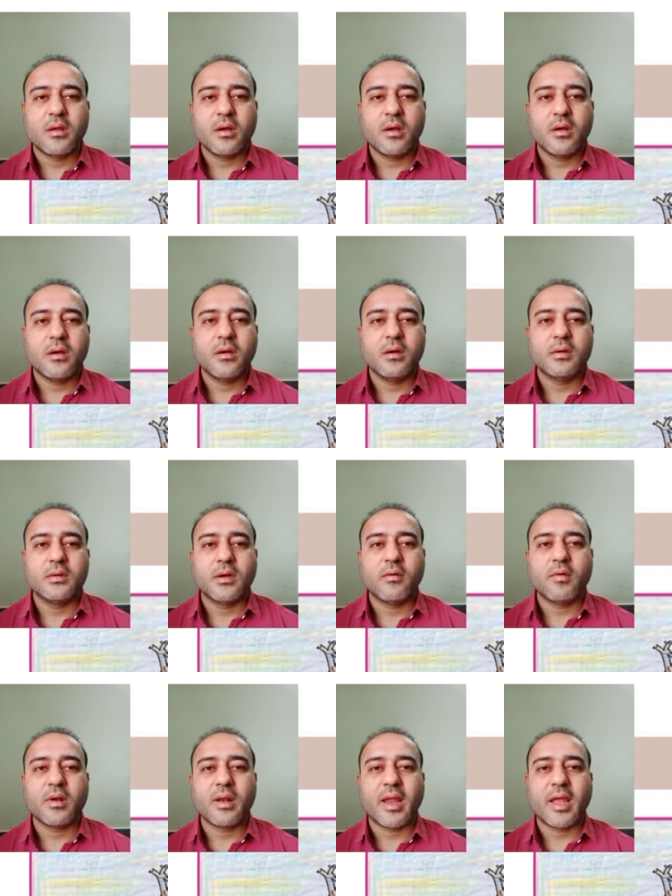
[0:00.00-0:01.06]

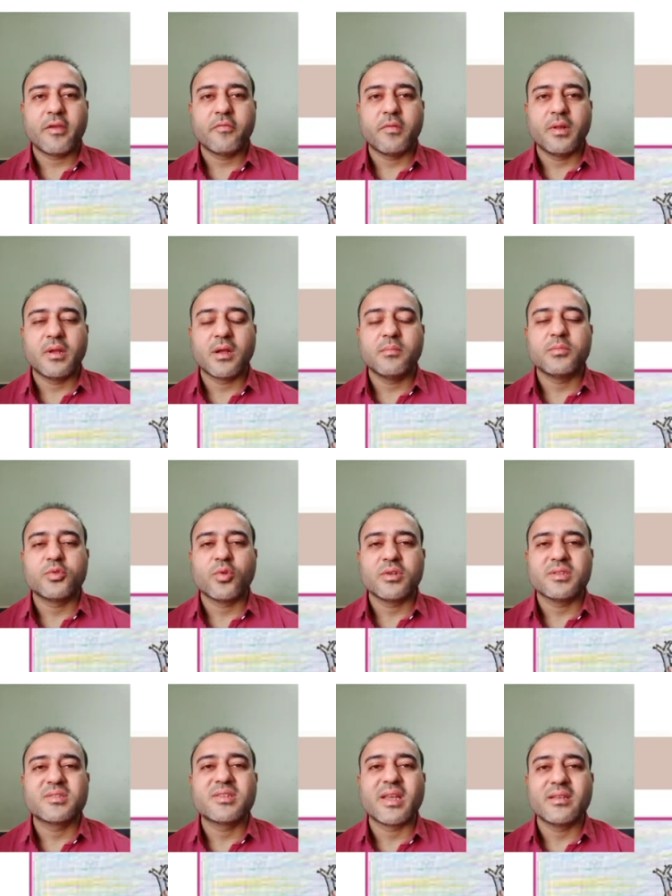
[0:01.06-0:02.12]
our life will come to a
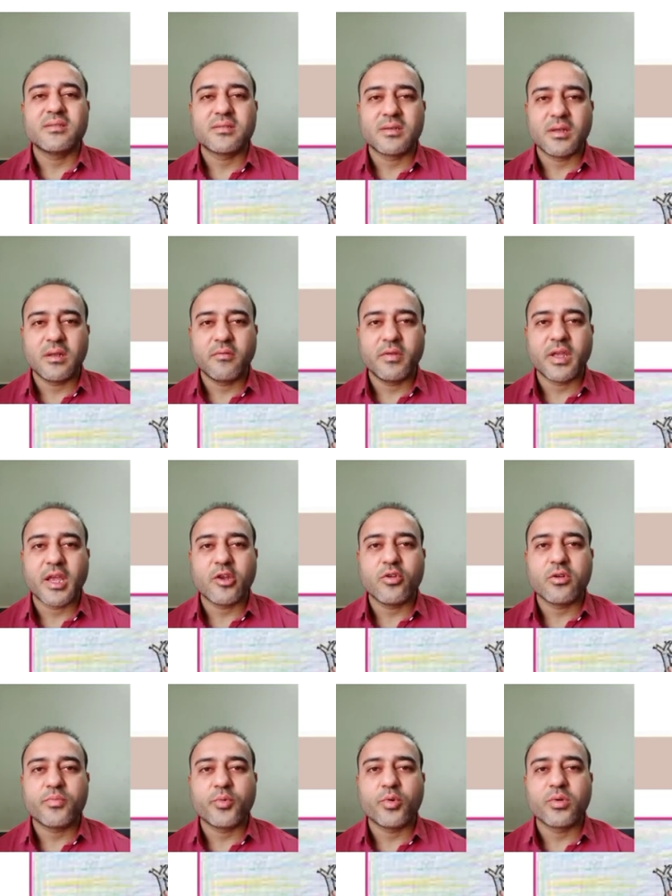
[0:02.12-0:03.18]
standstill. We
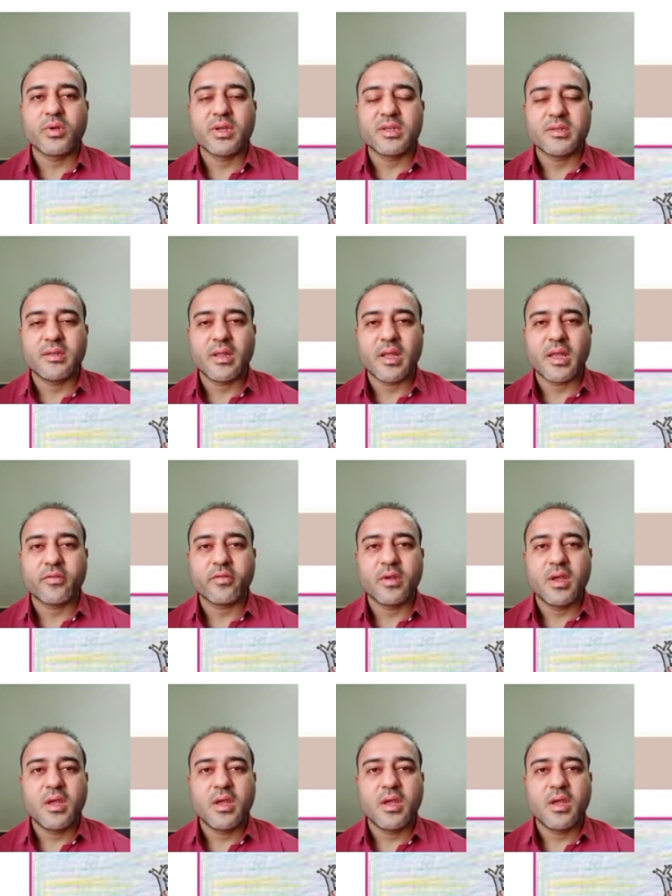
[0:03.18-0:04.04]
cannot progress in life.